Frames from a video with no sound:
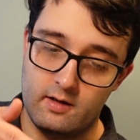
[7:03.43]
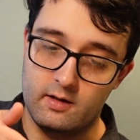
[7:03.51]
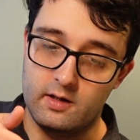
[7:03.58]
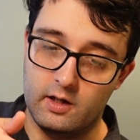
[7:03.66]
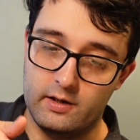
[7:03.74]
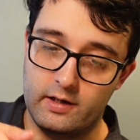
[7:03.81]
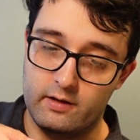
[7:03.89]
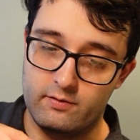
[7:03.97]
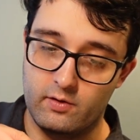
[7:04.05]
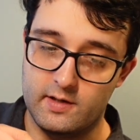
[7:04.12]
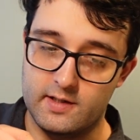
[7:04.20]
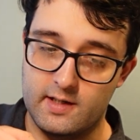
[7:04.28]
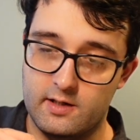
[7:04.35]
gunning for
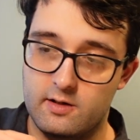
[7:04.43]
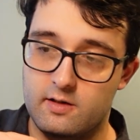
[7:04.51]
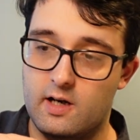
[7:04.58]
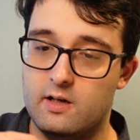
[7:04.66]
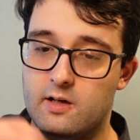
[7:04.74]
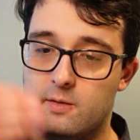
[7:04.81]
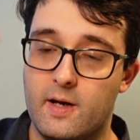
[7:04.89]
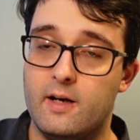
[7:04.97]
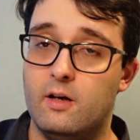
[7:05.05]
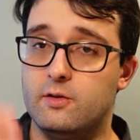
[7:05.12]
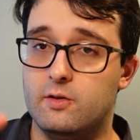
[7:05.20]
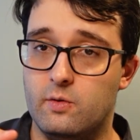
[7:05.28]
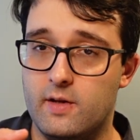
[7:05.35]
the Sagittarium and
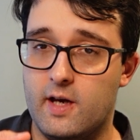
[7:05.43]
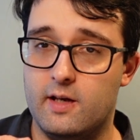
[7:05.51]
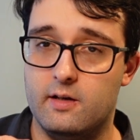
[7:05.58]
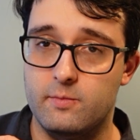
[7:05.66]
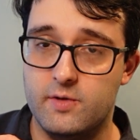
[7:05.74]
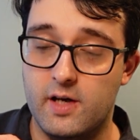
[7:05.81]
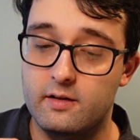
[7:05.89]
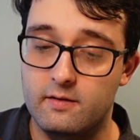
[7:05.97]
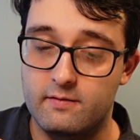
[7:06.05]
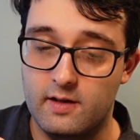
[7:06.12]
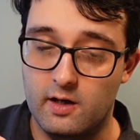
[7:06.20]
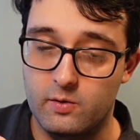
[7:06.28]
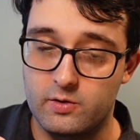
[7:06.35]
also that objective
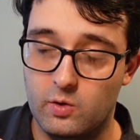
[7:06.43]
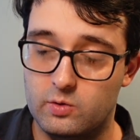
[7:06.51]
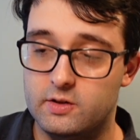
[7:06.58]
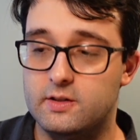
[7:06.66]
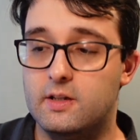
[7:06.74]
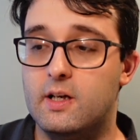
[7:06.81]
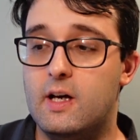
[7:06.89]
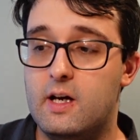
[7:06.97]
that I was holding.